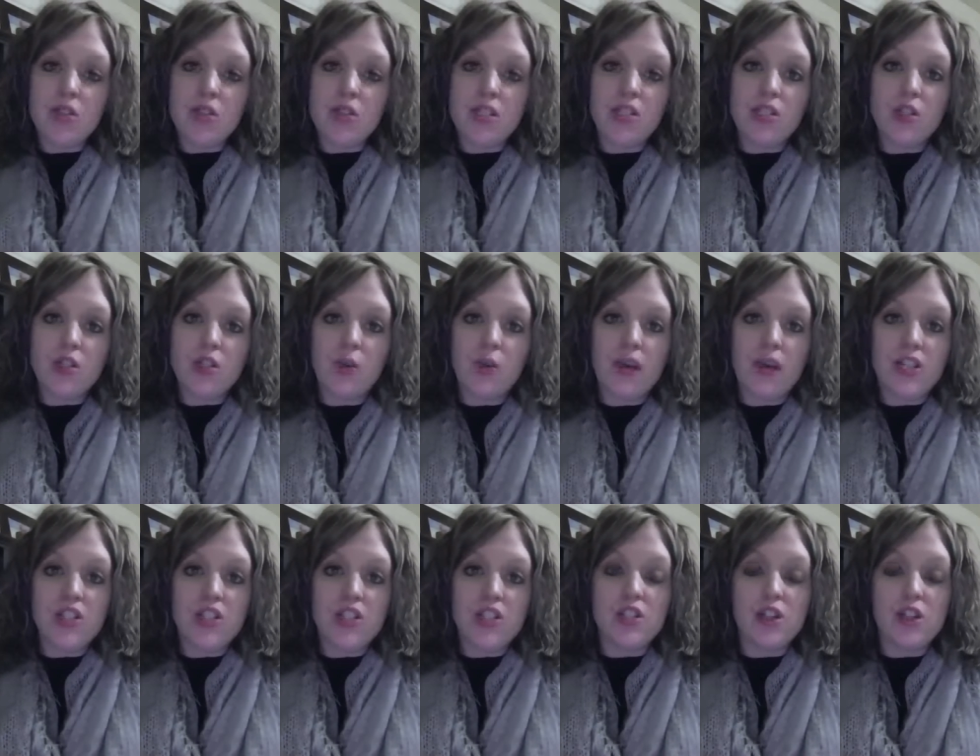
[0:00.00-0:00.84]

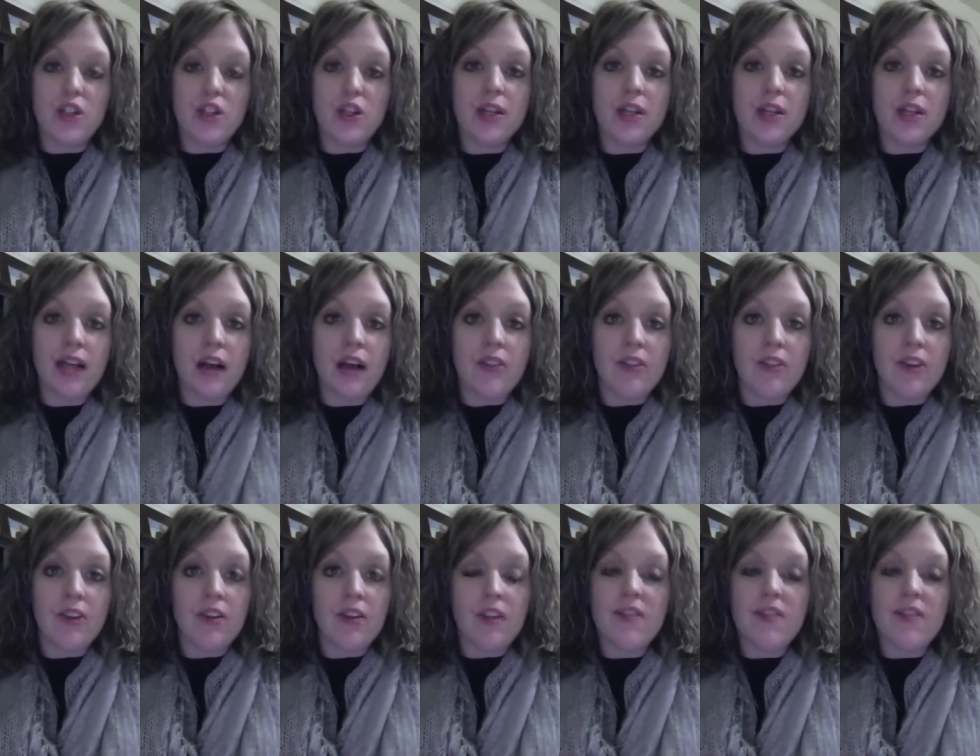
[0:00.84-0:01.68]
situations lurk out
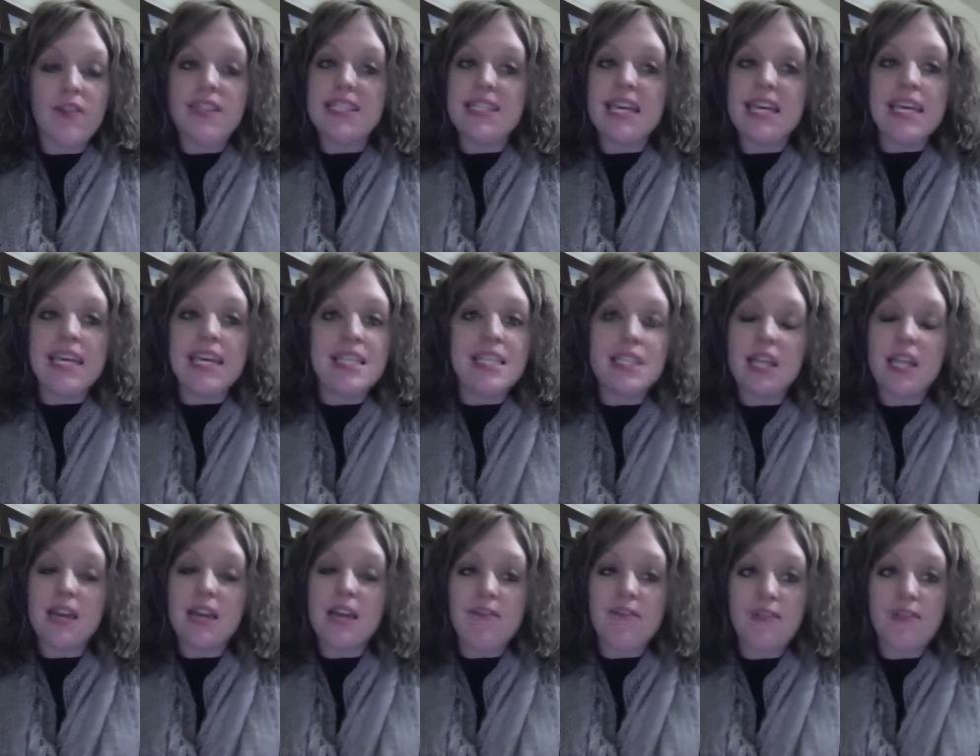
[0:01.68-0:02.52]
there, that this
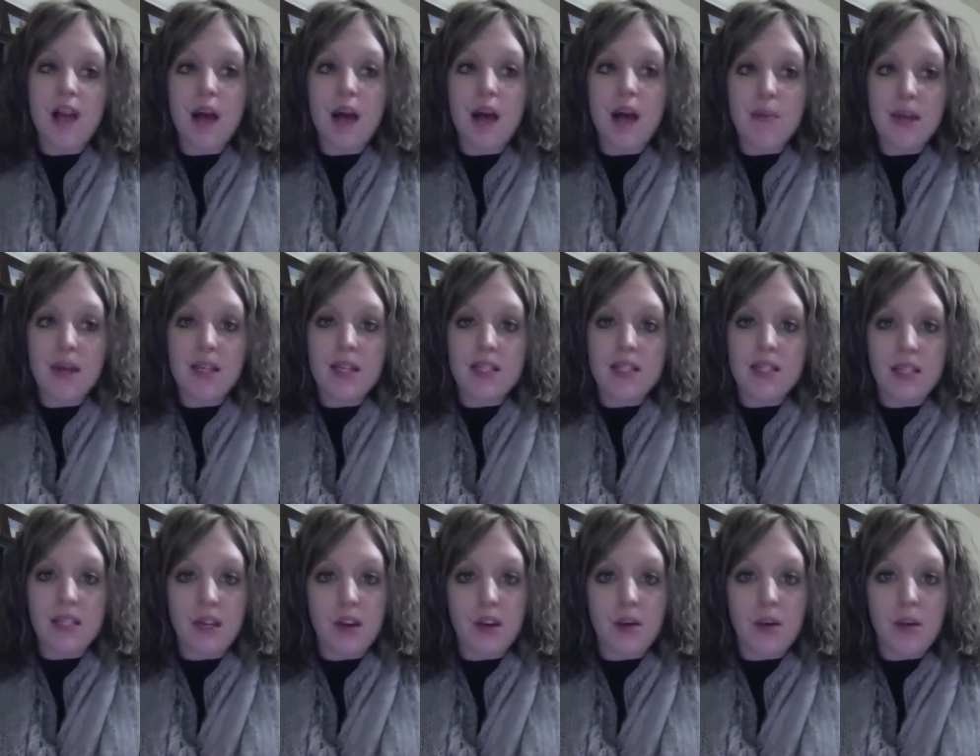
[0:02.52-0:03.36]
isn't a fly by the
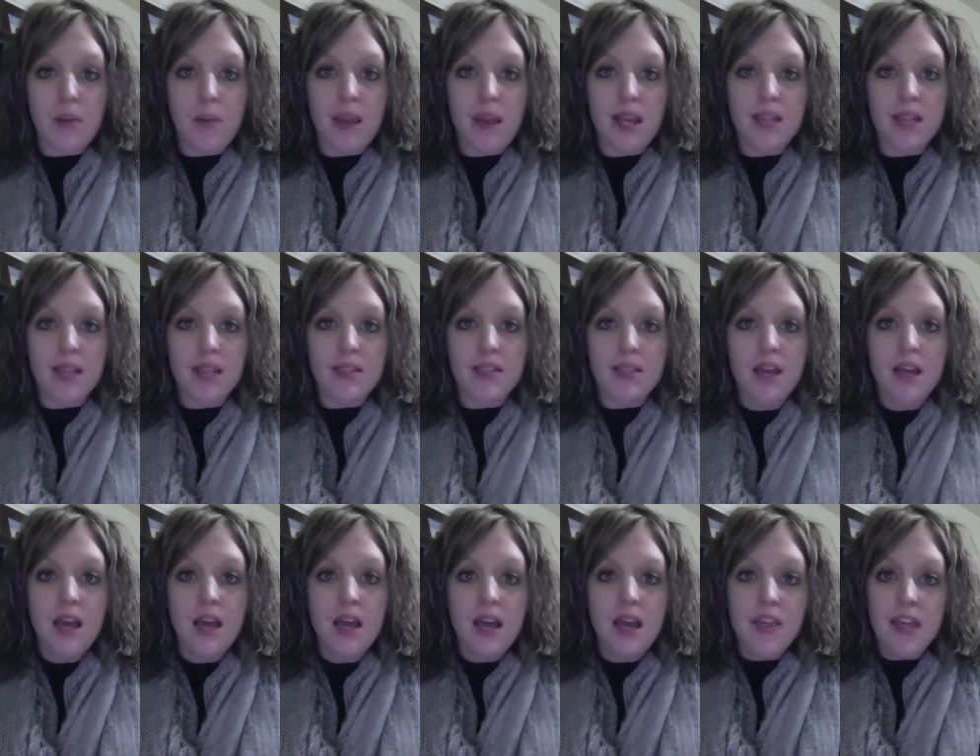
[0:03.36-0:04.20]
seat of your pants
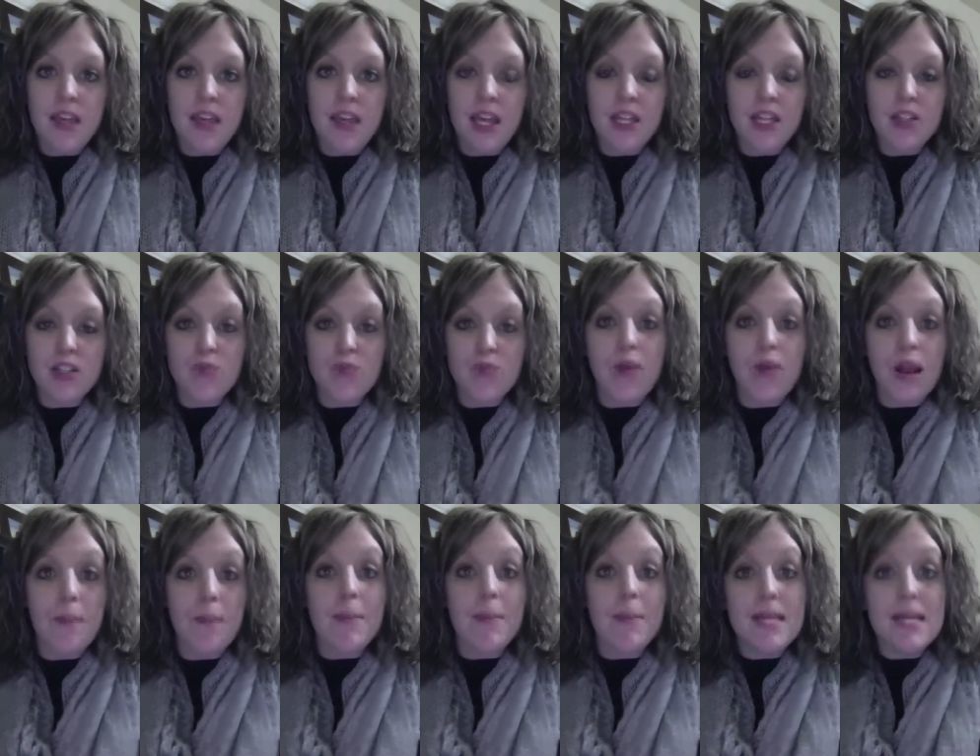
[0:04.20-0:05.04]
thing to run
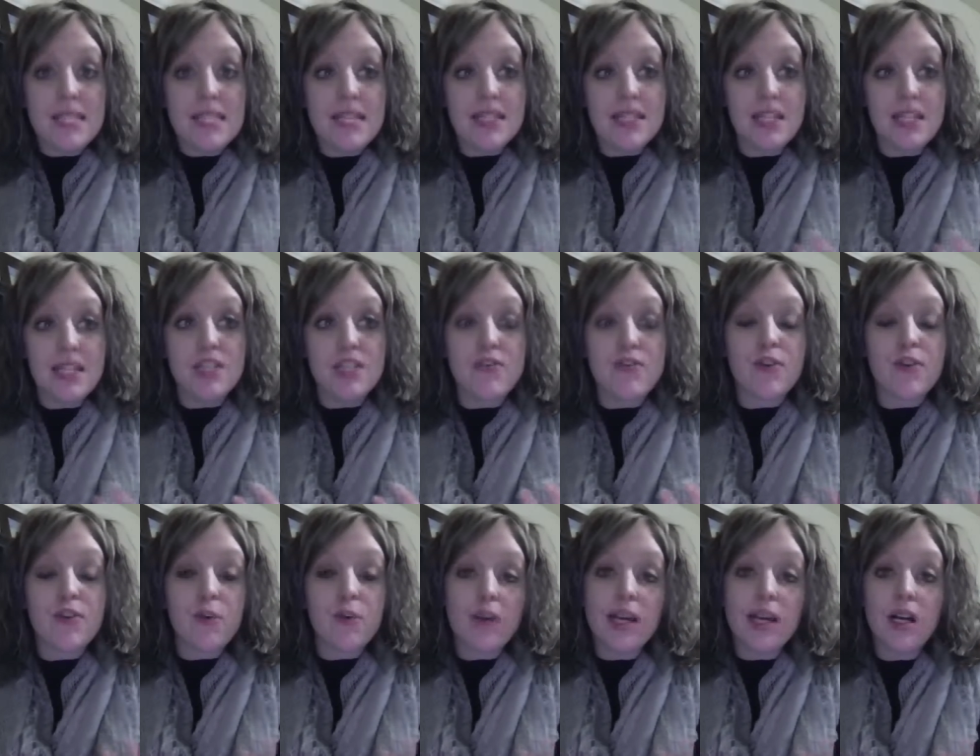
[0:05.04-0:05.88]
a business. It's
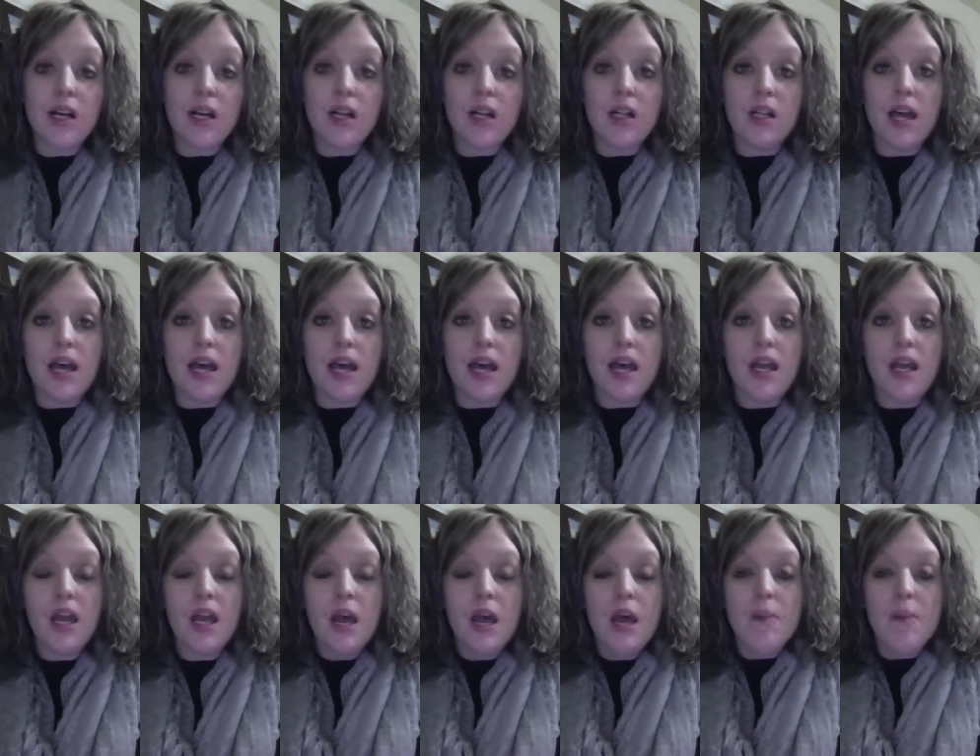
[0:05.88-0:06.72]
for real. And
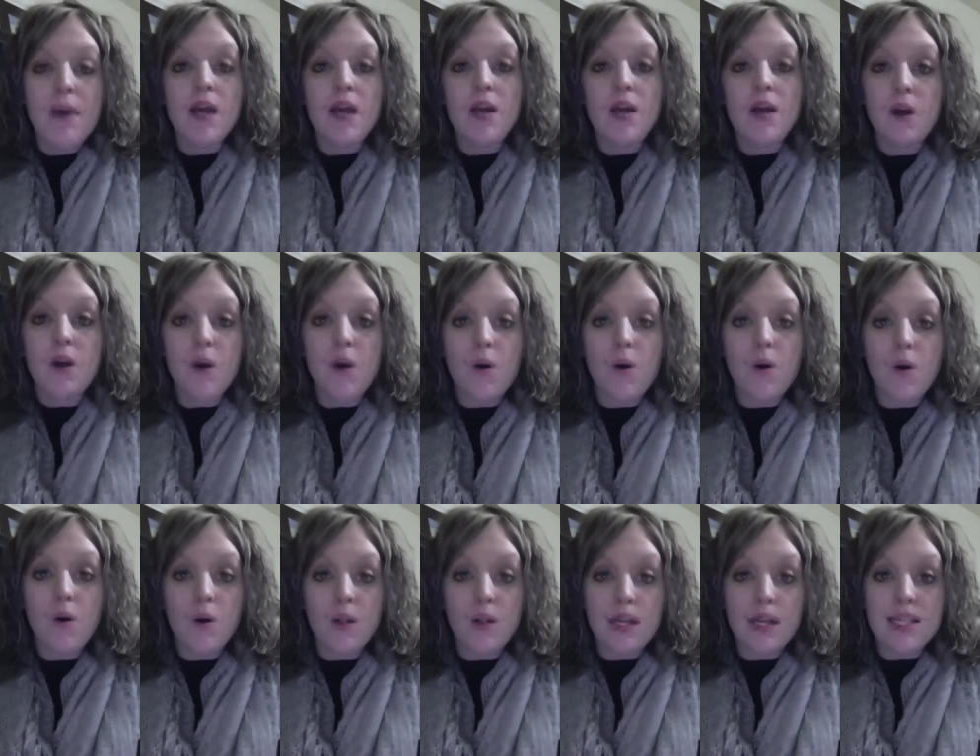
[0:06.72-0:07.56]
my
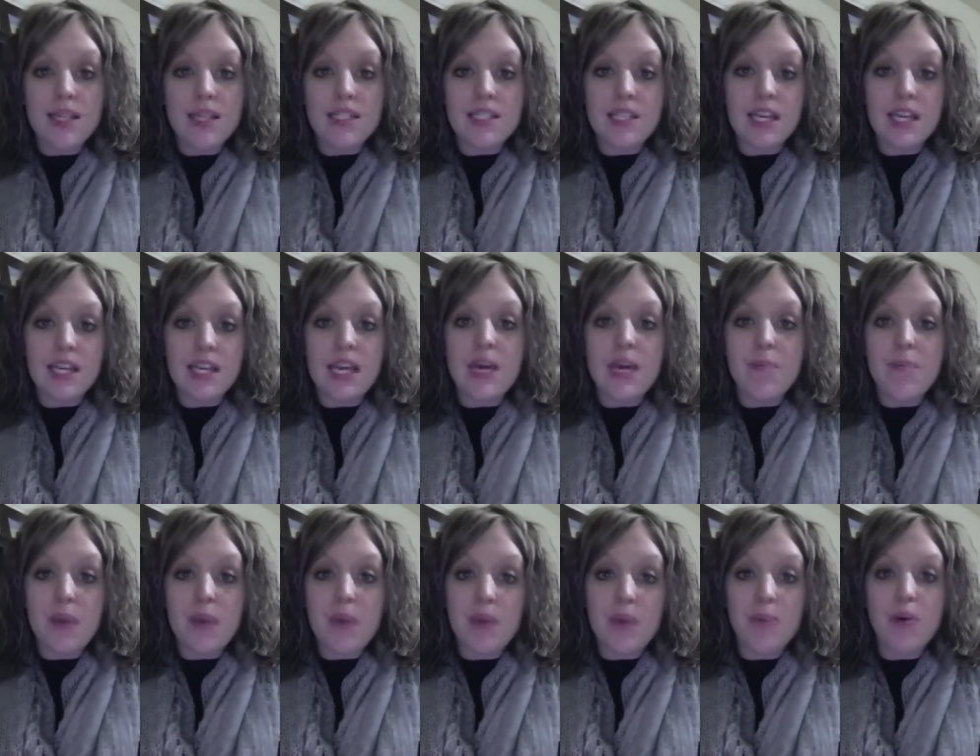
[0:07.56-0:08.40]
goal is to keep
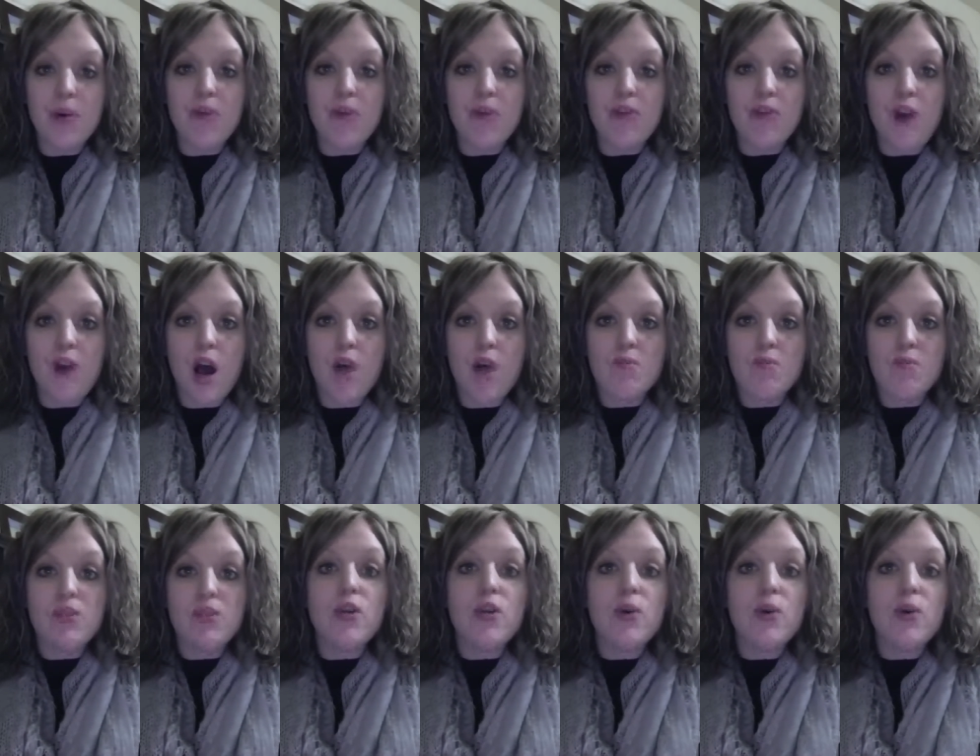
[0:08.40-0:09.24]
people
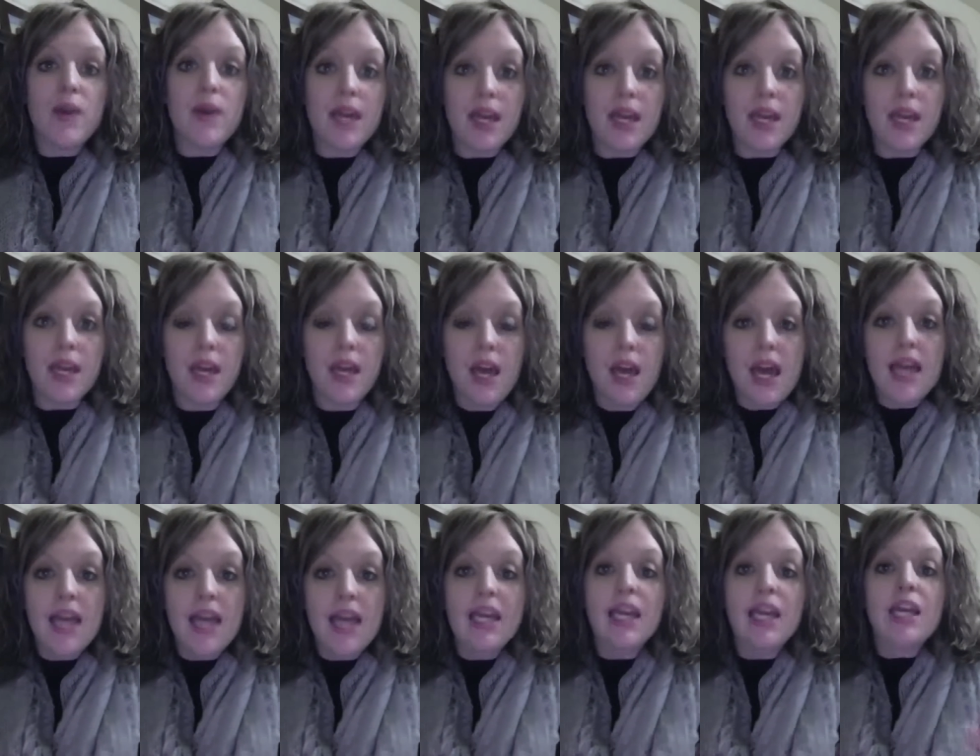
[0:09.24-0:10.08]
from doing
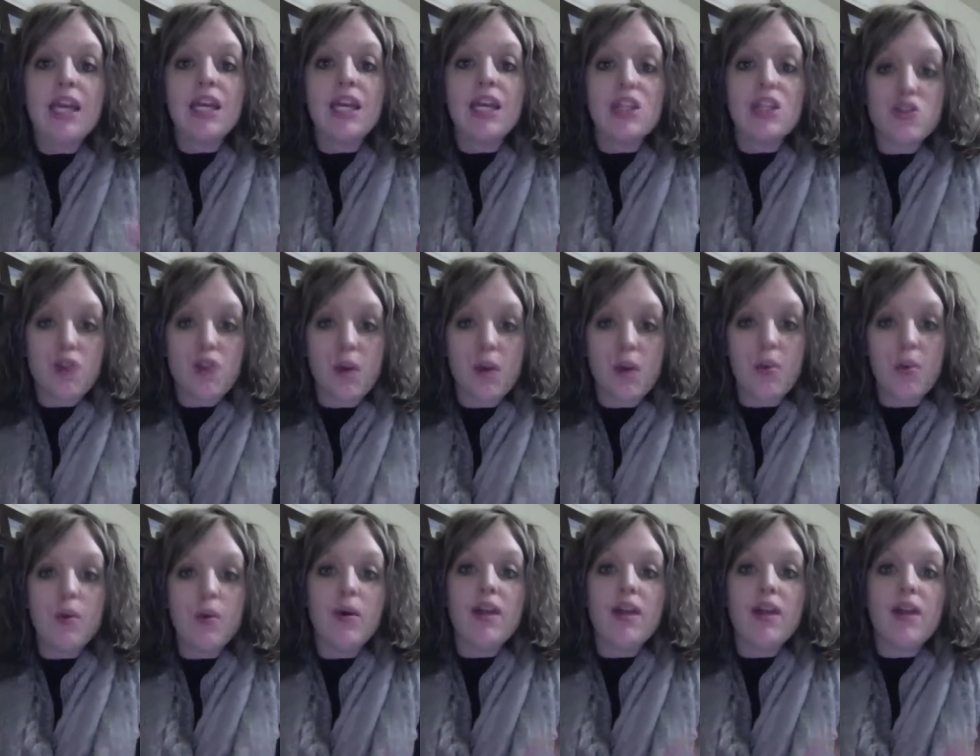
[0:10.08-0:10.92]
and getting in
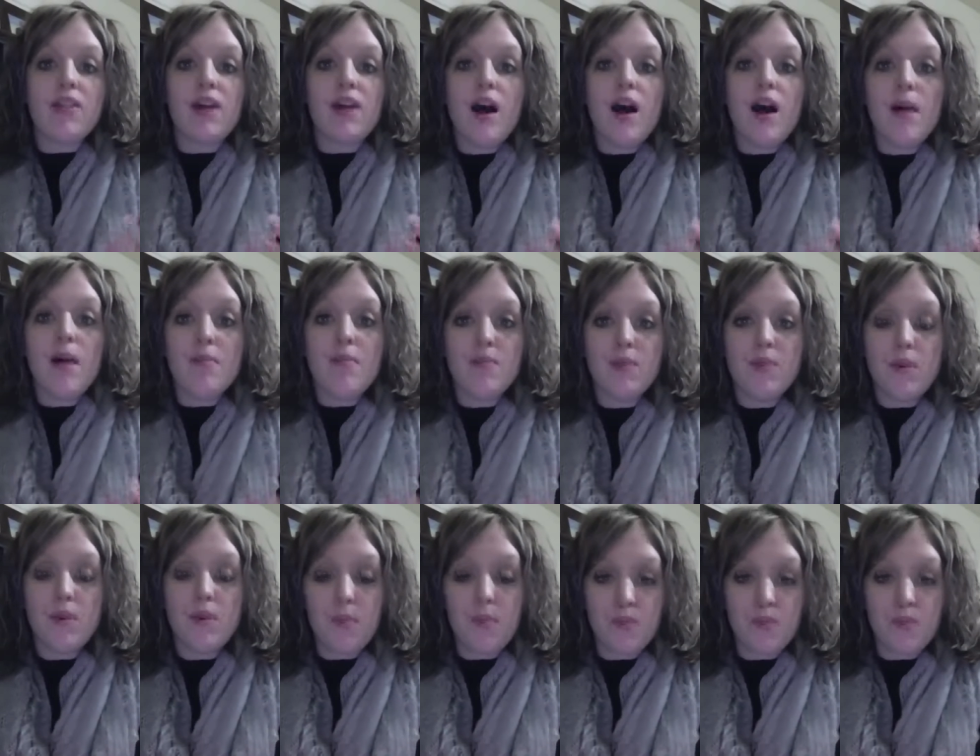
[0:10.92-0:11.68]
trouble with um, the